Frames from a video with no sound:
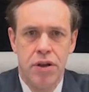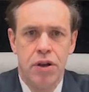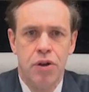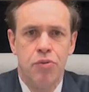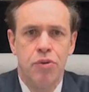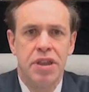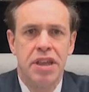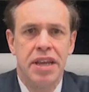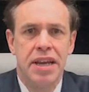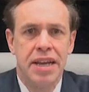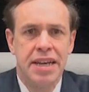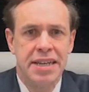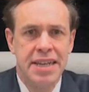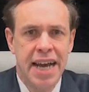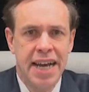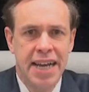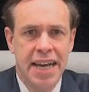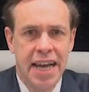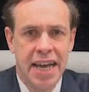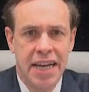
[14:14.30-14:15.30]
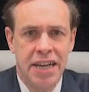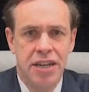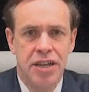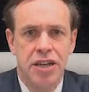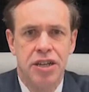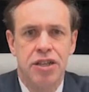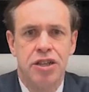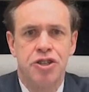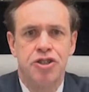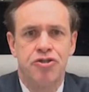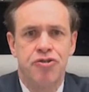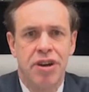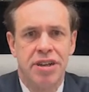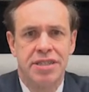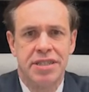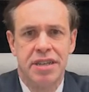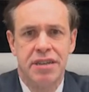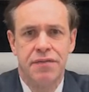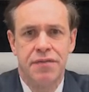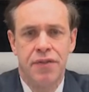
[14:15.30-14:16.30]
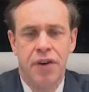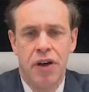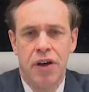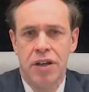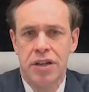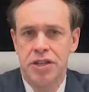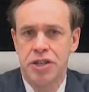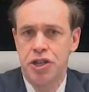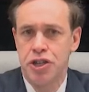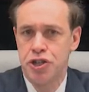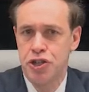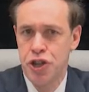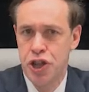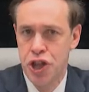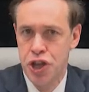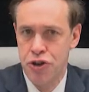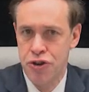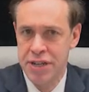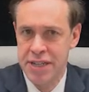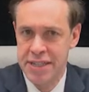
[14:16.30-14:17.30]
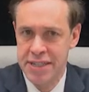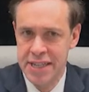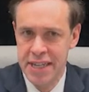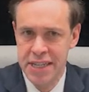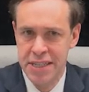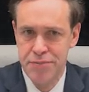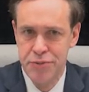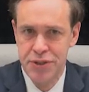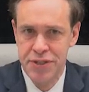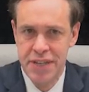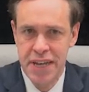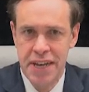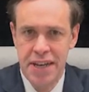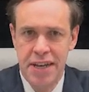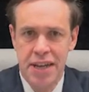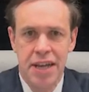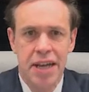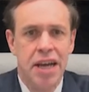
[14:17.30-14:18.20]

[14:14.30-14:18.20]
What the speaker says: Within a decade, the trust had fallen to 36%.